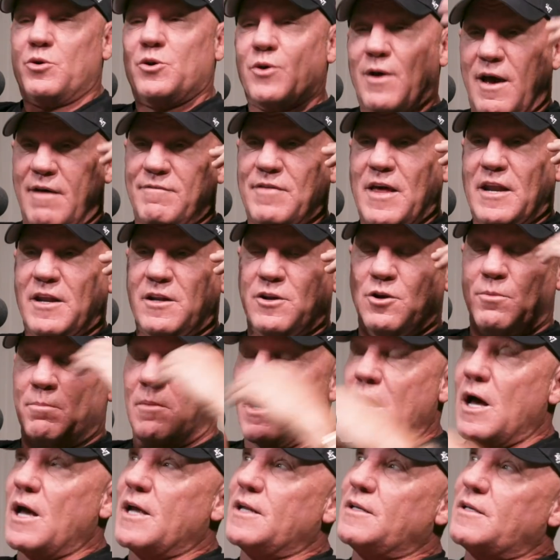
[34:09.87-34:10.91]
have that in your
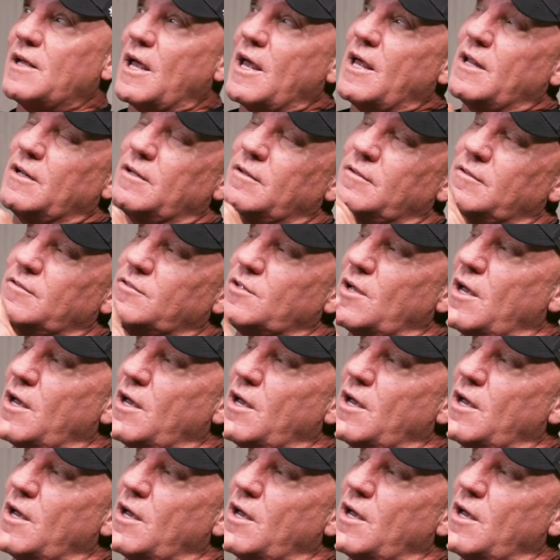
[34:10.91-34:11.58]
mind, and